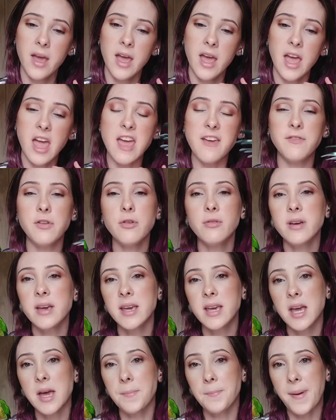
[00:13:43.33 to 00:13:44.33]
If you
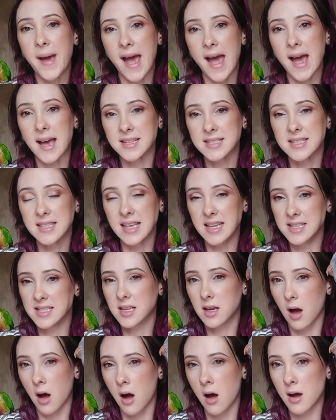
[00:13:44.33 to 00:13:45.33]
can get past
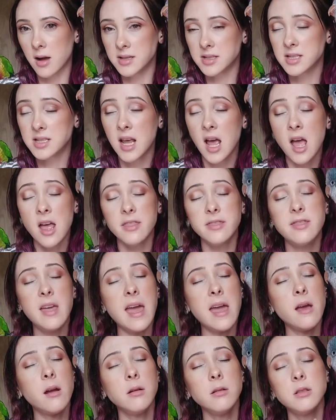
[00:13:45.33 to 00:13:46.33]
these cons,
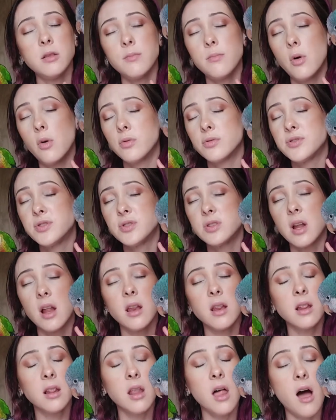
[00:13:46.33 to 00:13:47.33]
they are the most
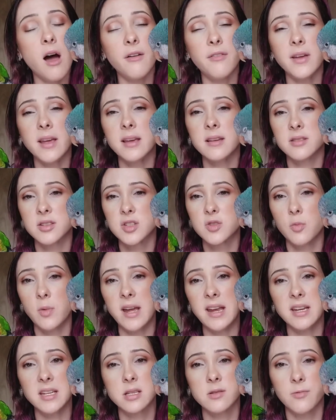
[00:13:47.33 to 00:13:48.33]
loving,
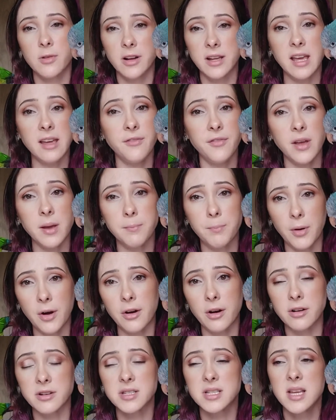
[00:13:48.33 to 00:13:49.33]
sweetest, forgiving
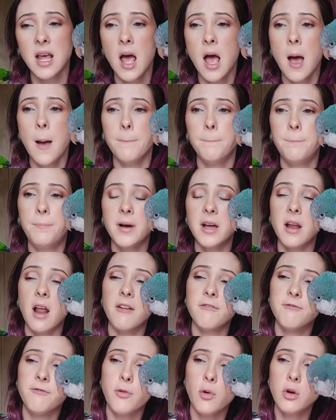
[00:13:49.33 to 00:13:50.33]
birds. But
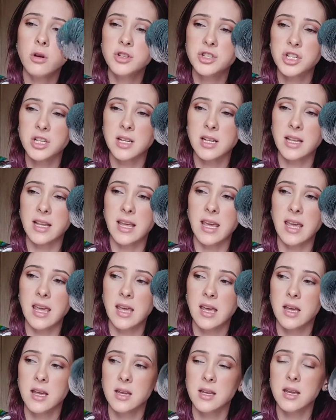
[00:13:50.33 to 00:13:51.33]

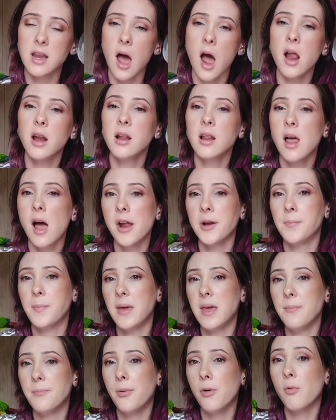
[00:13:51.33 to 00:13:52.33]
unfortunately, not a lot of
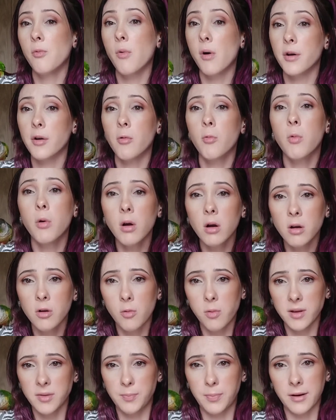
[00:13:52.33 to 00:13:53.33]
people want to
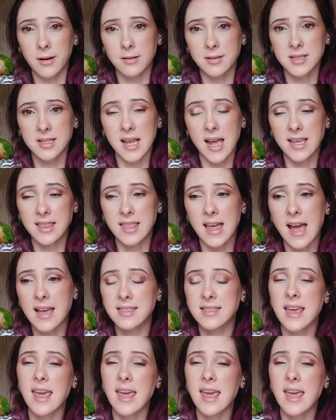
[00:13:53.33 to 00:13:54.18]
work with birds like that.